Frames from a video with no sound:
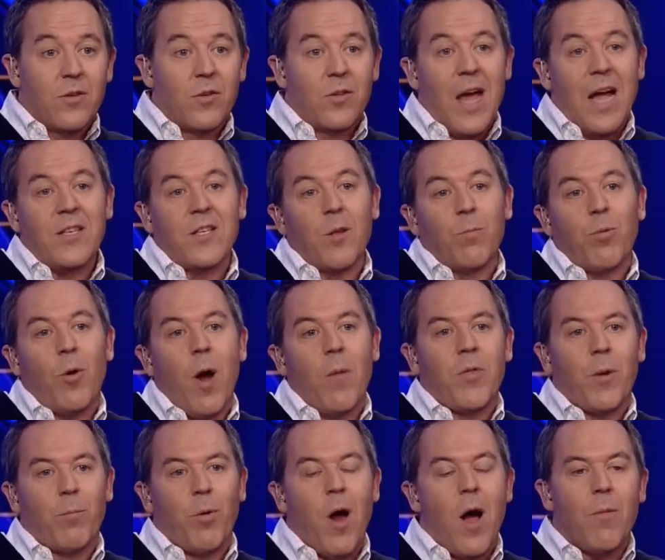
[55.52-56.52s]
so like that's the, prob
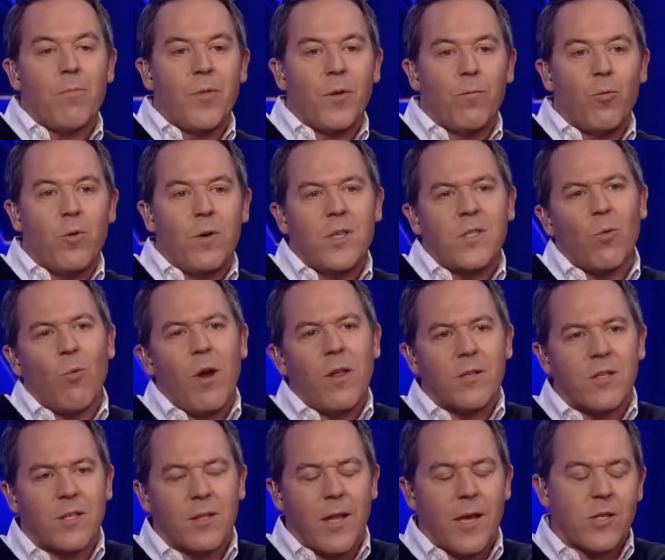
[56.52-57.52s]
the problem. The reason why
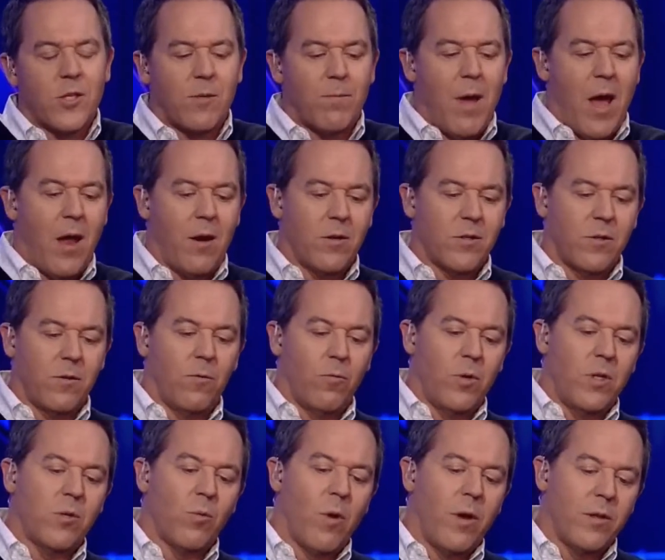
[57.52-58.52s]
this election matters and the
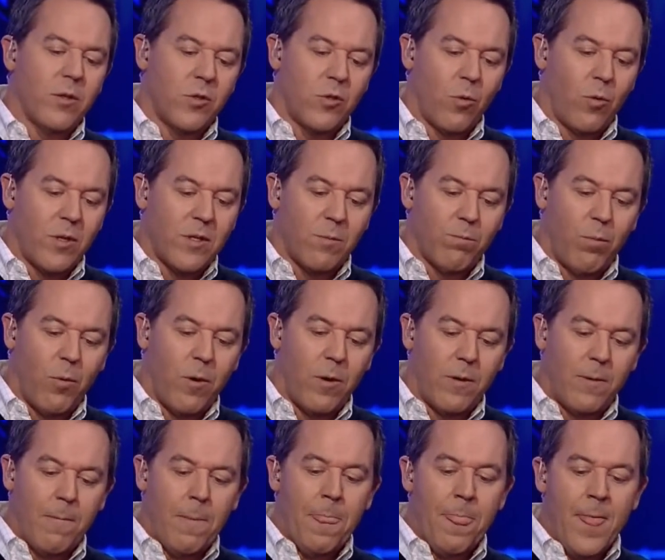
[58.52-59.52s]
reason why this story is
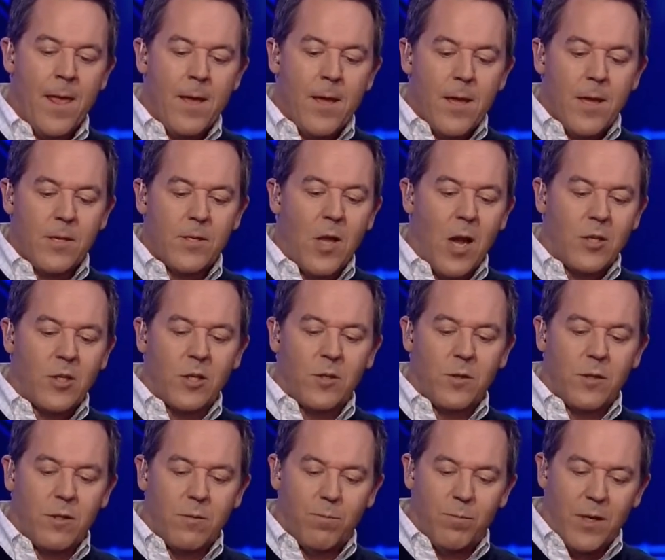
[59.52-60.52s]
important is not
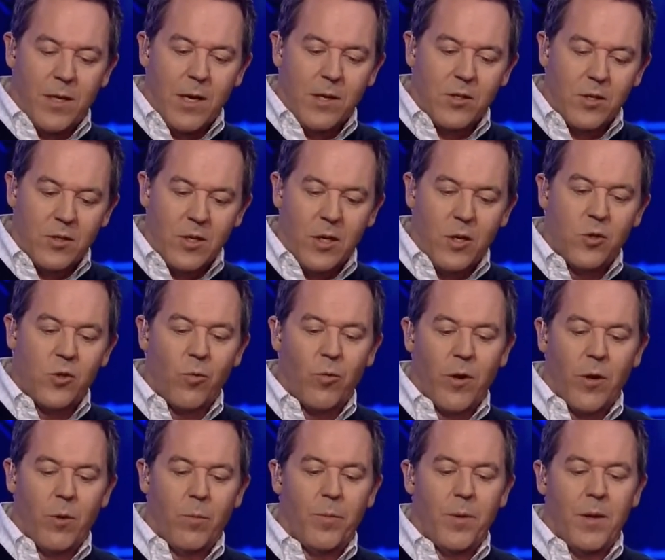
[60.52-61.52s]
just because it's
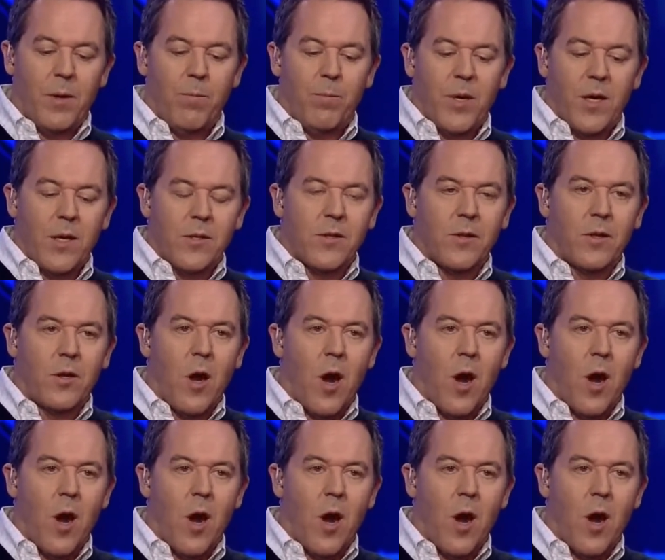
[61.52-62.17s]
Israel, but because of the